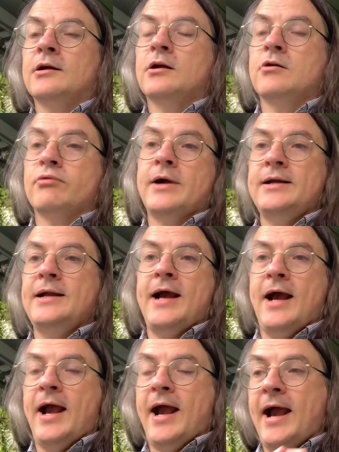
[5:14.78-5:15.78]
Great
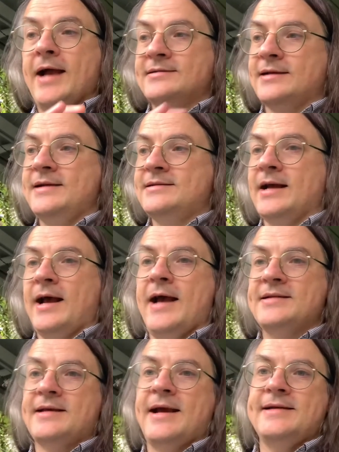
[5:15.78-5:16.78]
essays and
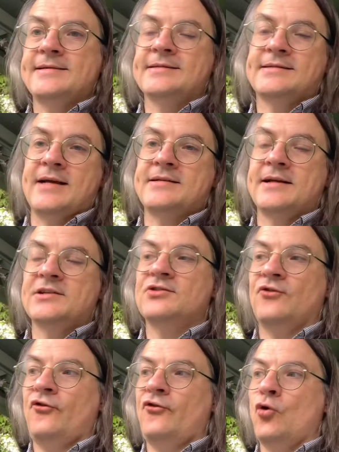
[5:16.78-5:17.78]
settings
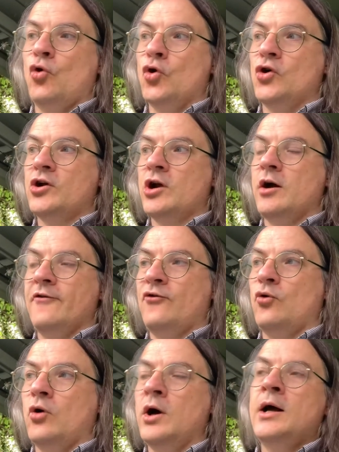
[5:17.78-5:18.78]
for
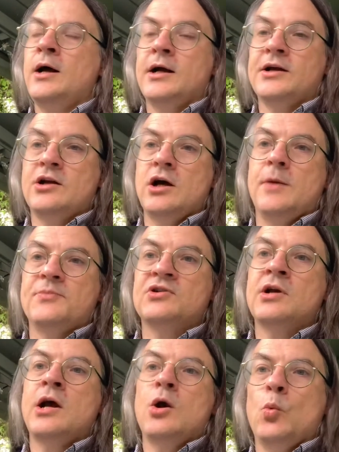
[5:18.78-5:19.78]
GURPS,
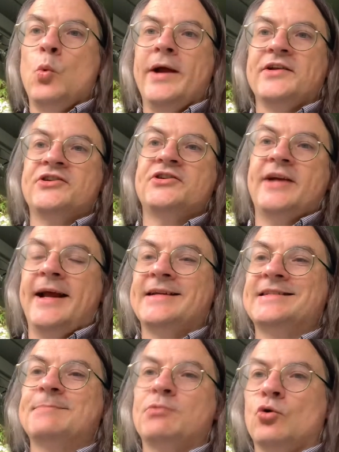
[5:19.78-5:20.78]
which
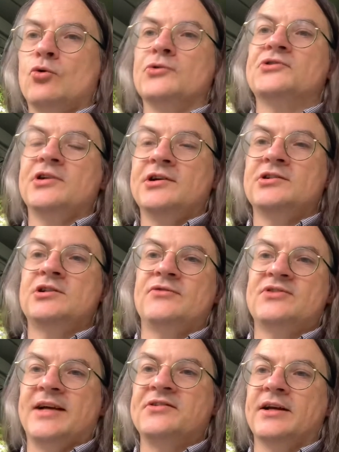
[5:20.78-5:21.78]
explore alternative
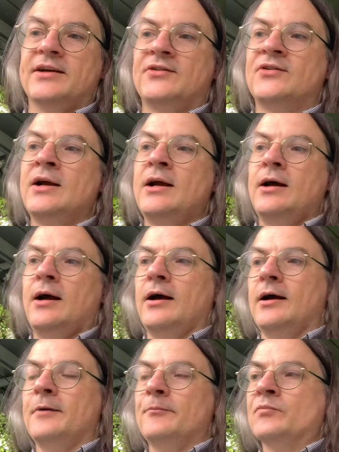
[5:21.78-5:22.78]
settings,
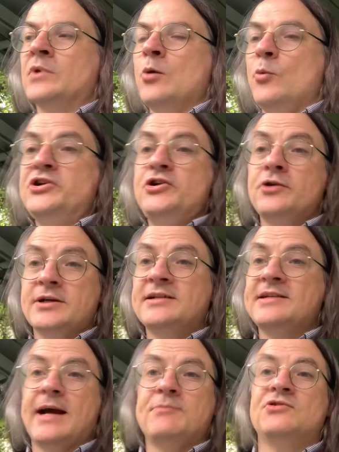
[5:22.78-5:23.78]
which you can
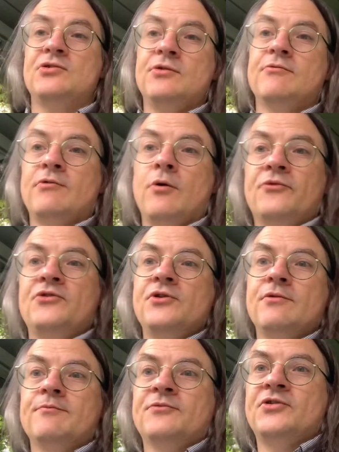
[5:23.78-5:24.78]
adapt to
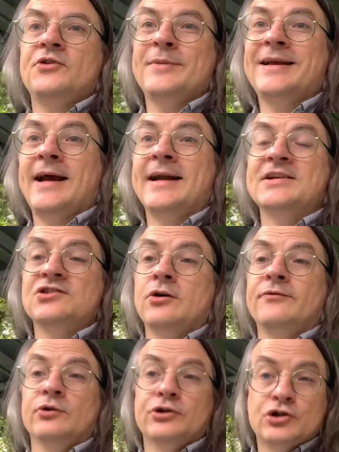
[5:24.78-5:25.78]
the mechanics
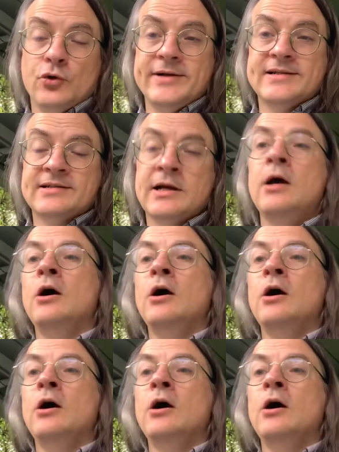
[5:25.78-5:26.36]
of your choice.